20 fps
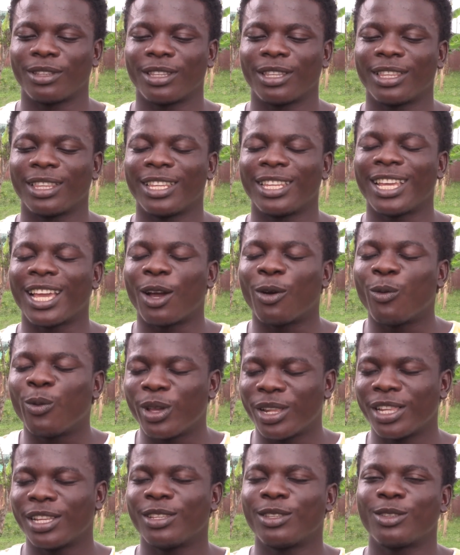they are
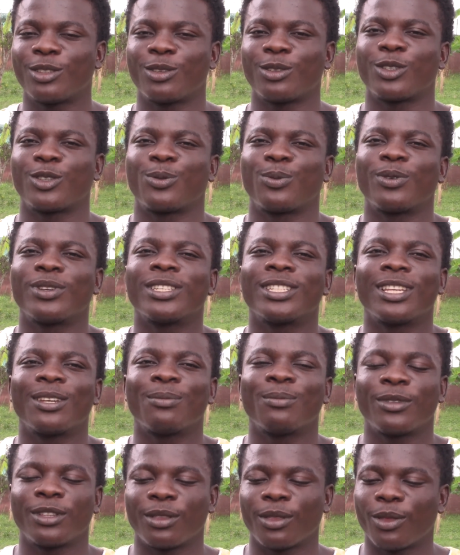willing to sponsor
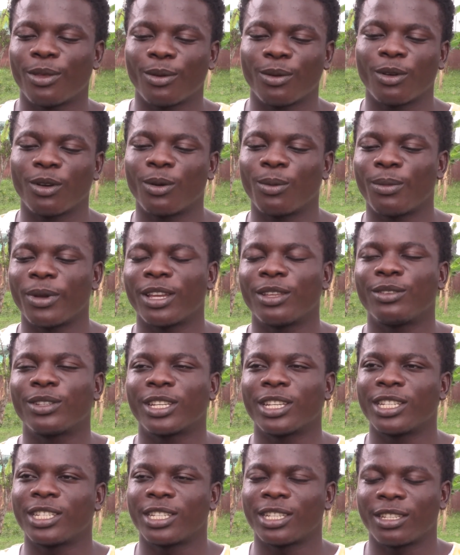me through all my
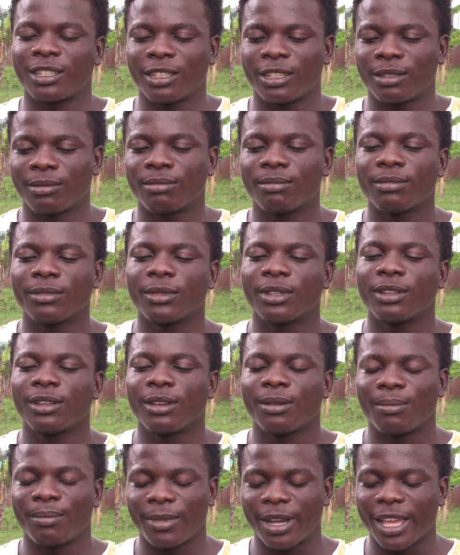education and
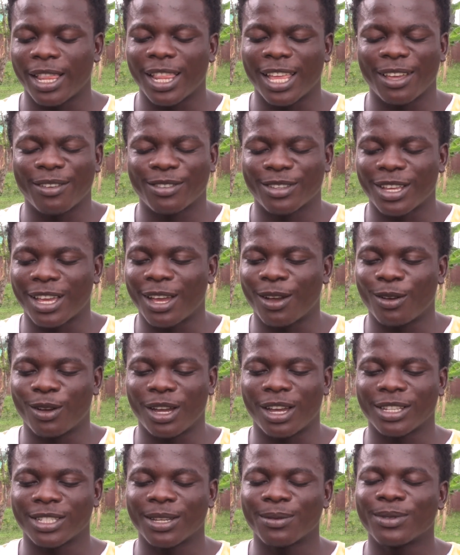my life. So
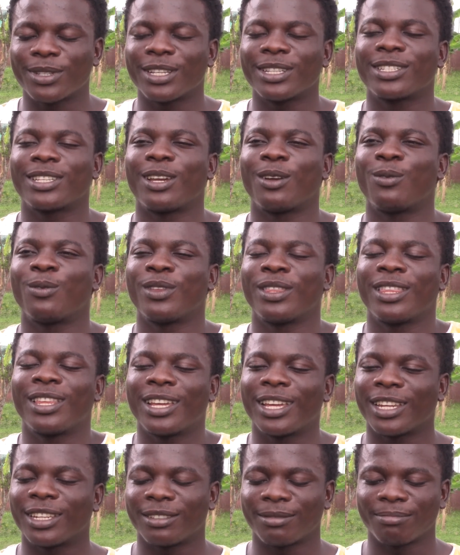sometimes I wonder,
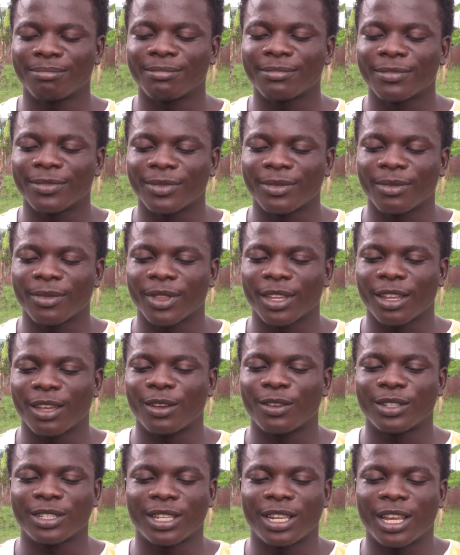and
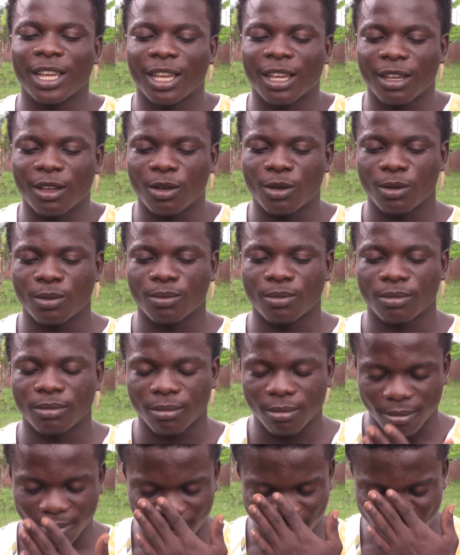I was like,
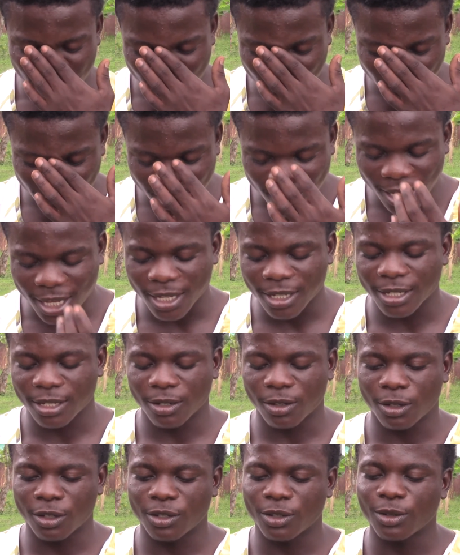maybe that's
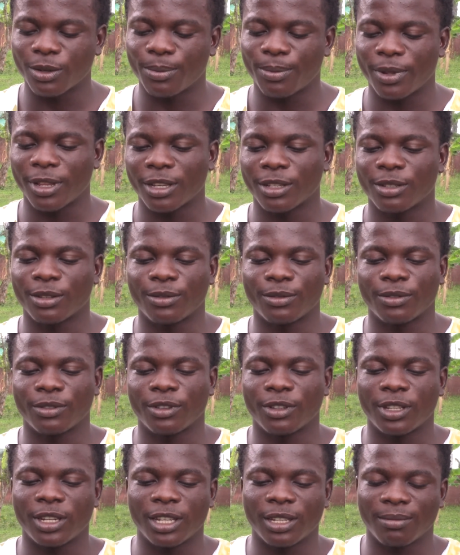also the plans of
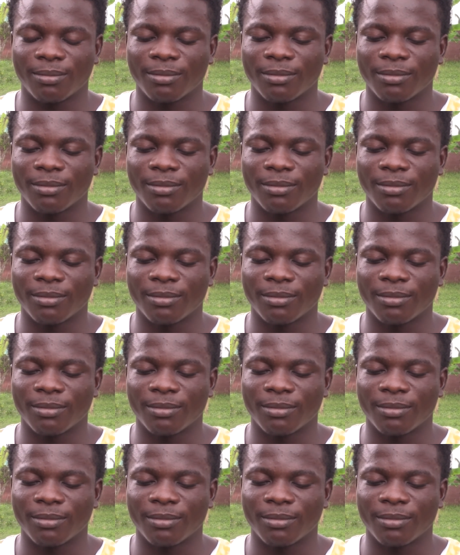God.